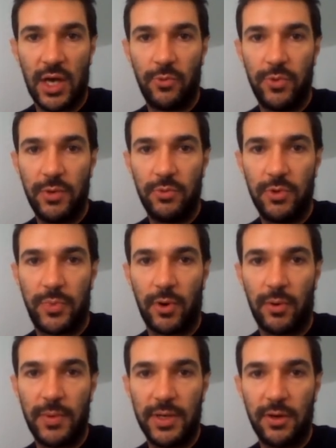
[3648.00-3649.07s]
we would
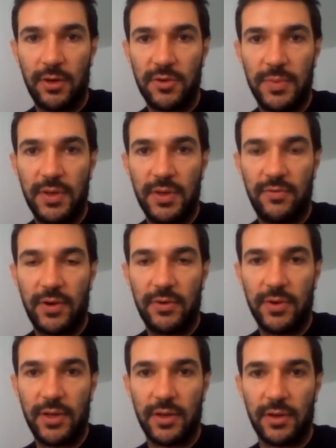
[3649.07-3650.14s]
probably not be
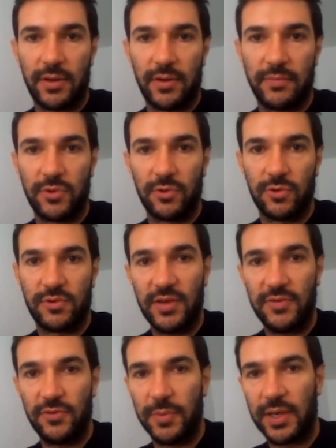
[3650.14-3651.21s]
very
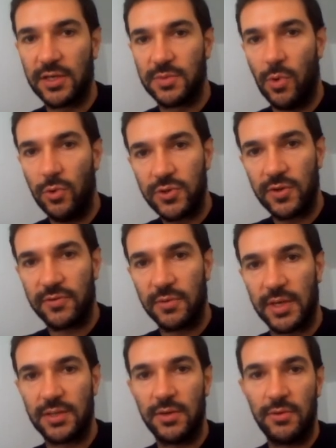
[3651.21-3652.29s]
successful because most of the
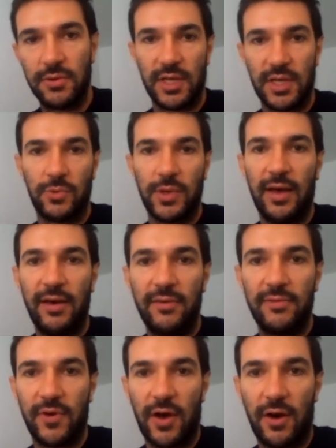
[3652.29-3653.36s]
materials that we
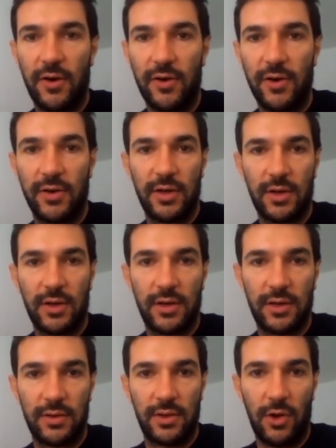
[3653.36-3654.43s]
have are
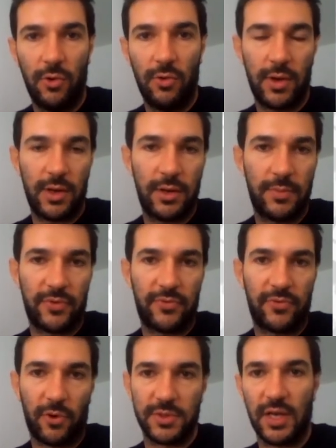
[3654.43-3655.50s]
low
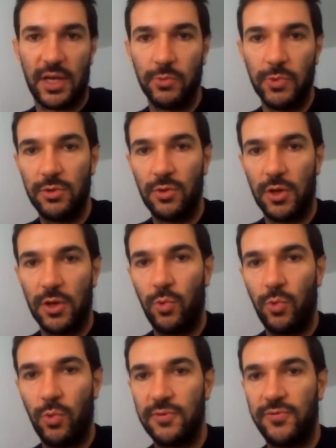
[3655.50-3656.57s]
performance and we do not
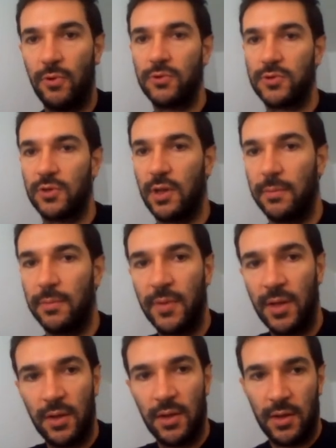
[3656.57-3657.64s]
want to focus on them.
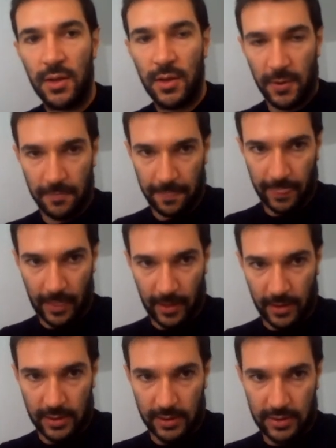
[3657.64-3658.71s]

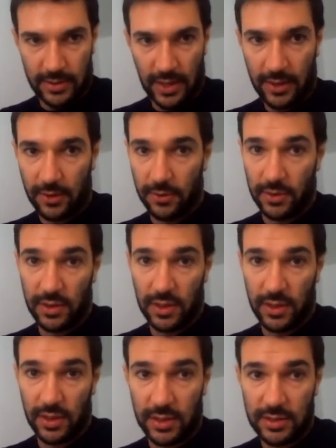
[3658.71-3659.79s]
Second,
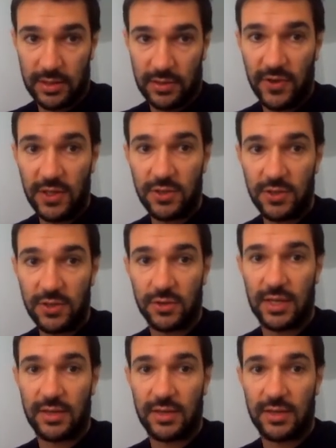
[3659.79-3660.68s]
these features